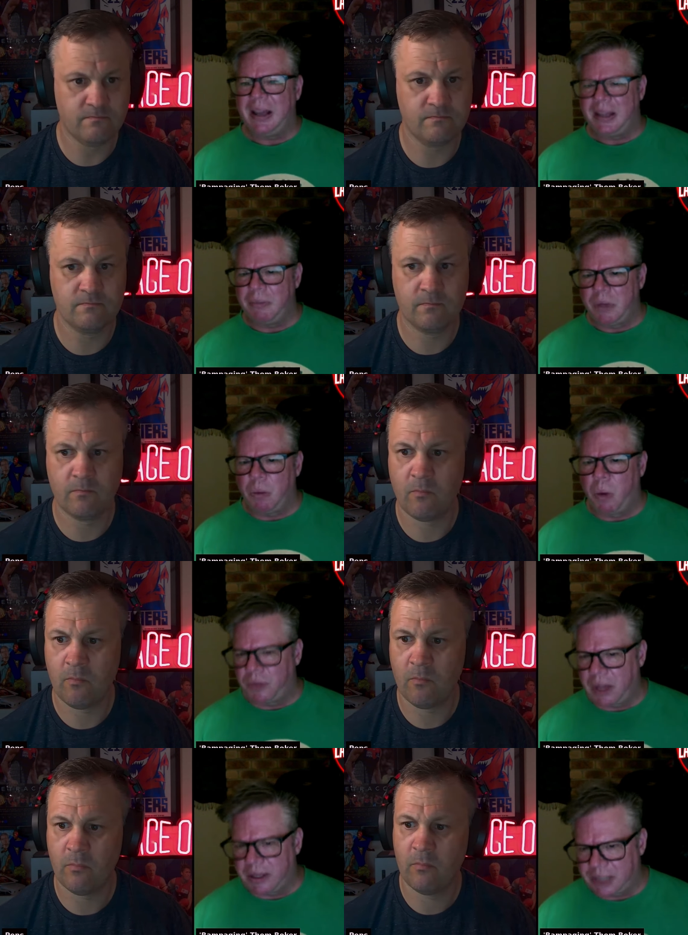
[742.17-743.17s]
Speaker 1: you want
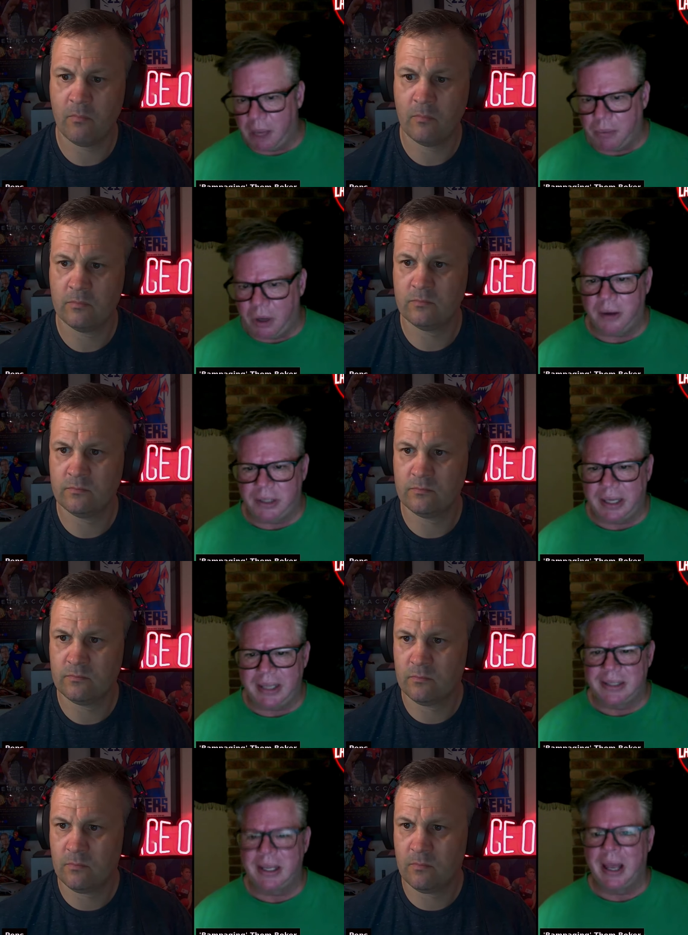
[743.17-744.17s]
those homegrown
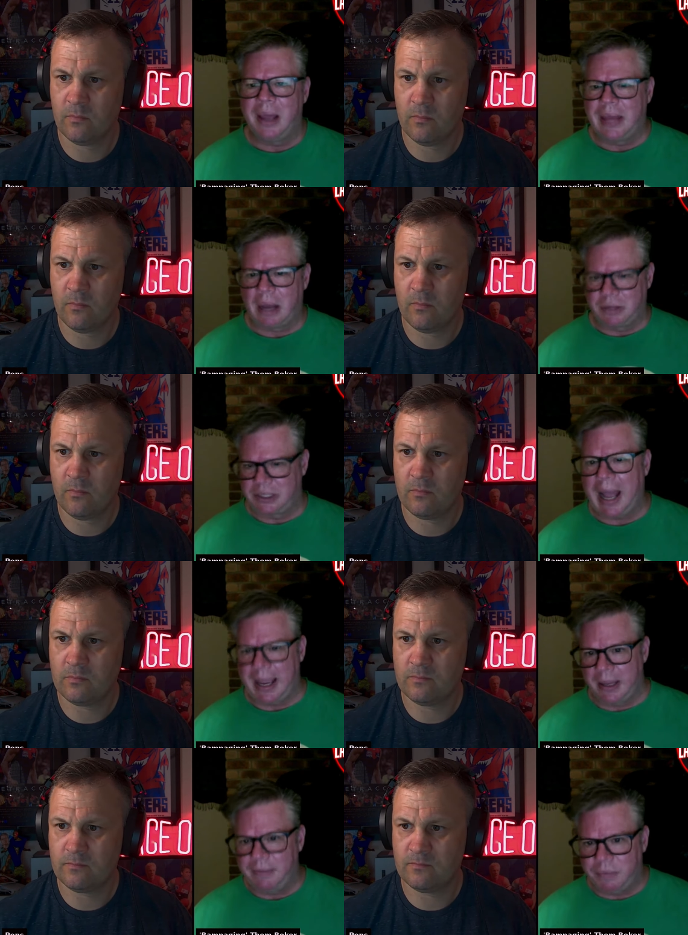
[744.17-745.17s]
kids, they'll
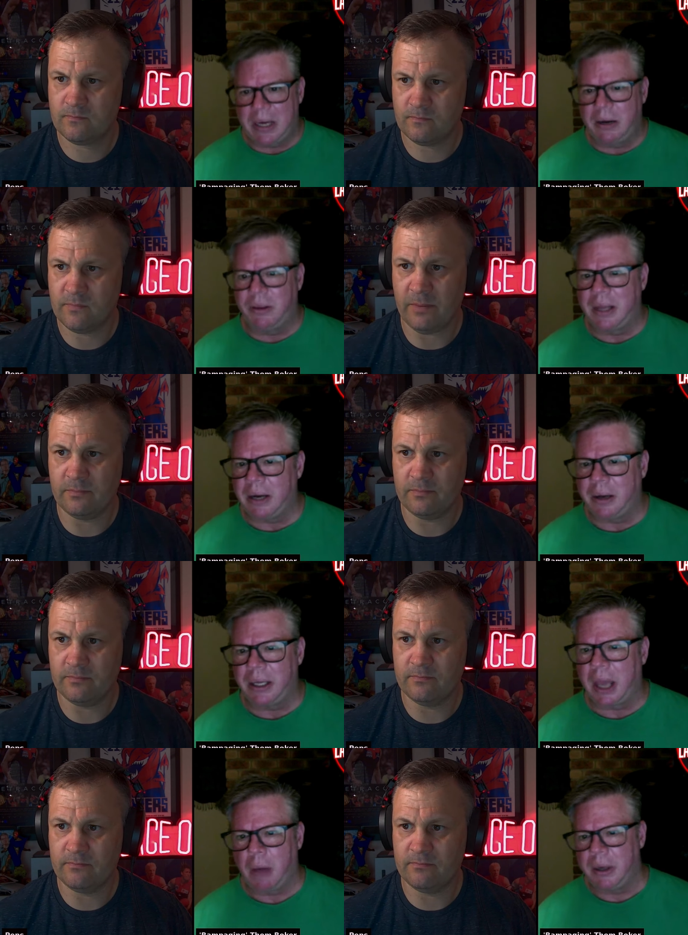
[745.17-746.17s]
stay. They're not
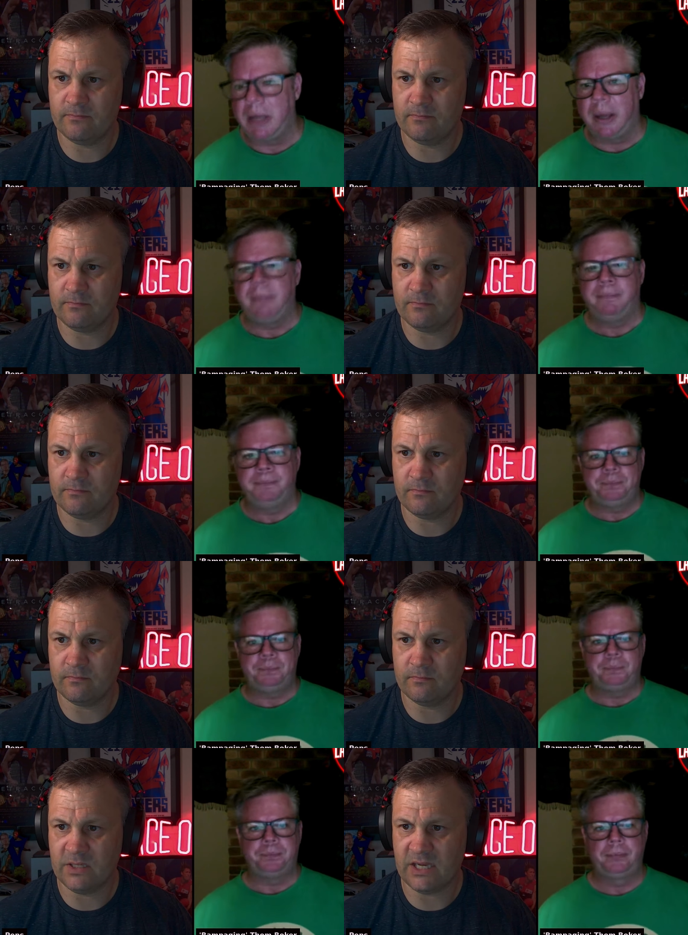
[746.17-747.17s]
going to go anywhere.
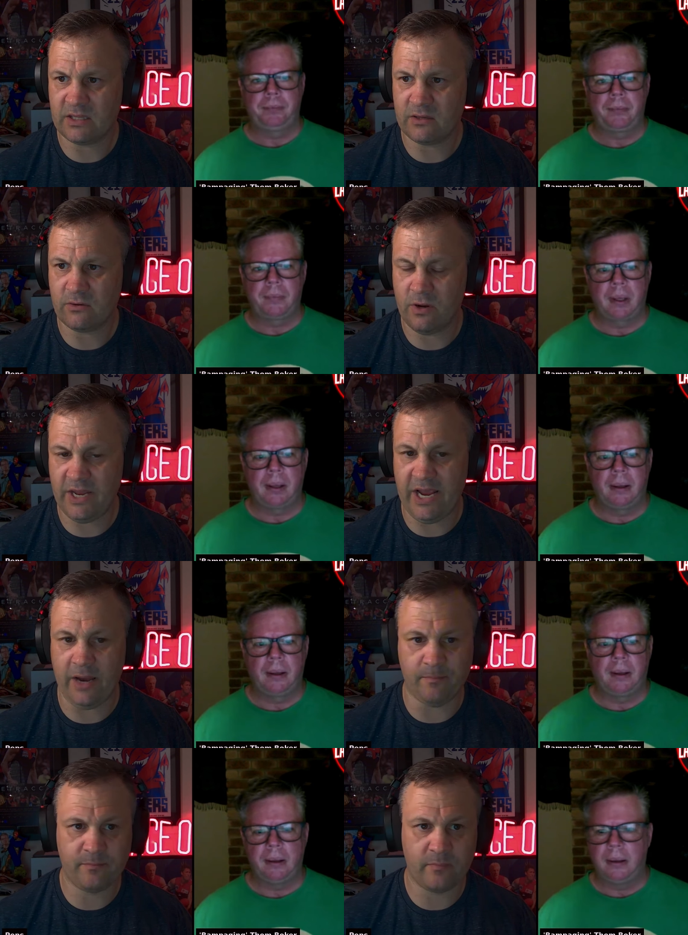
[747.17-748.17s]
Exactly right.
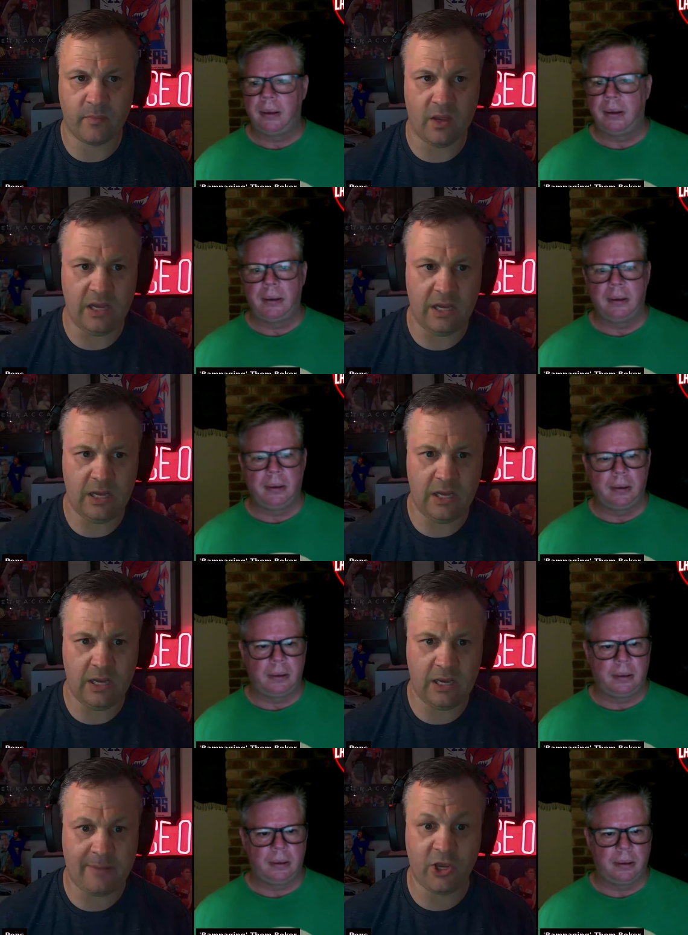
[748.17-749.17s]
Speaker 2: Now,
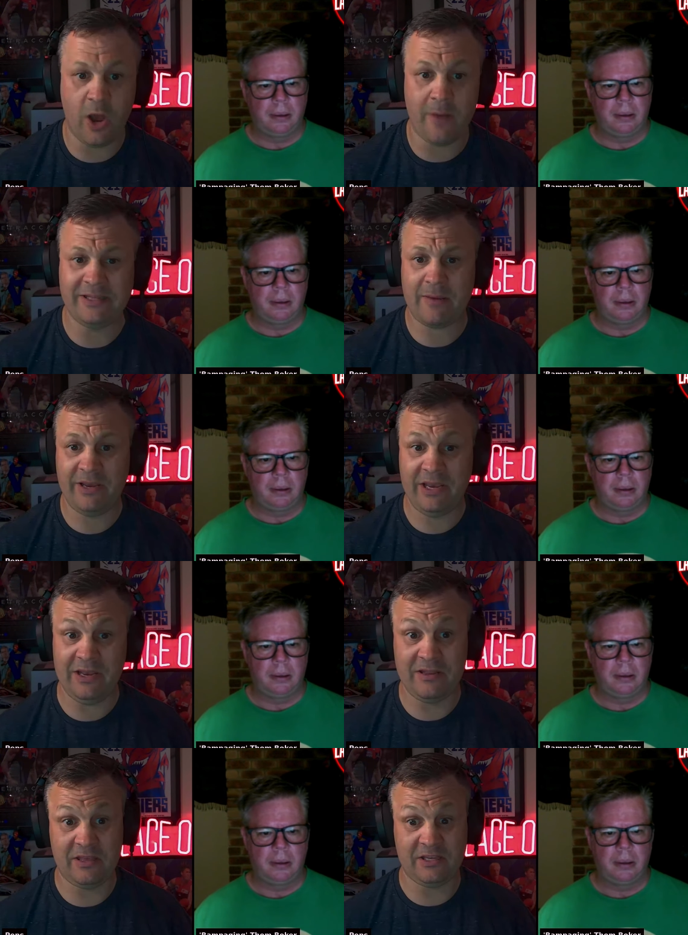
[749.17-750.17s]
a couple of comments coming
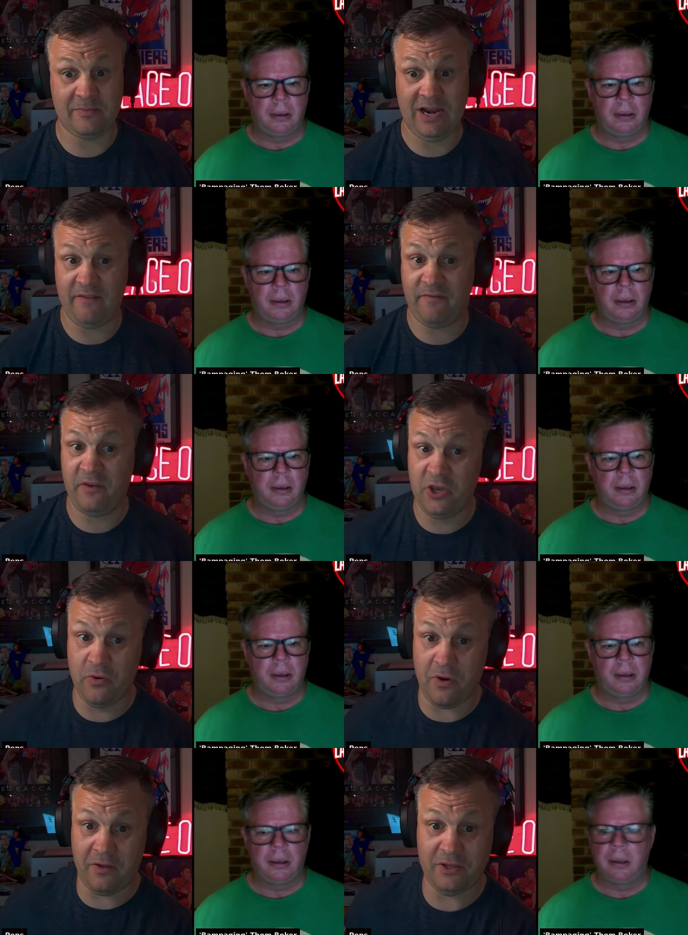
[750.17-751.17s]
in. There's a bit of love for
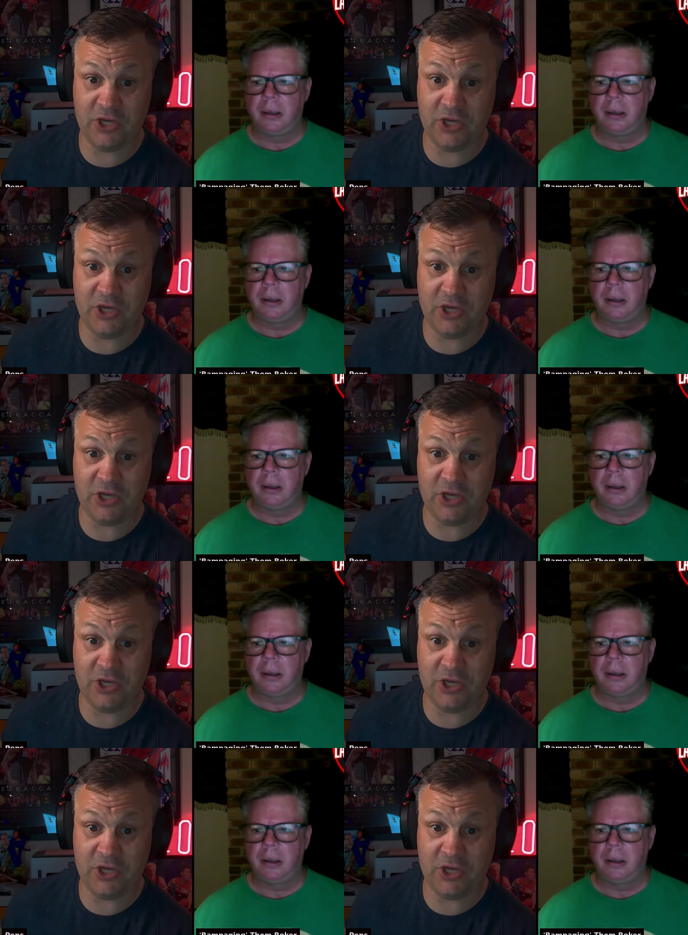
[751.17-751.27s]
you on the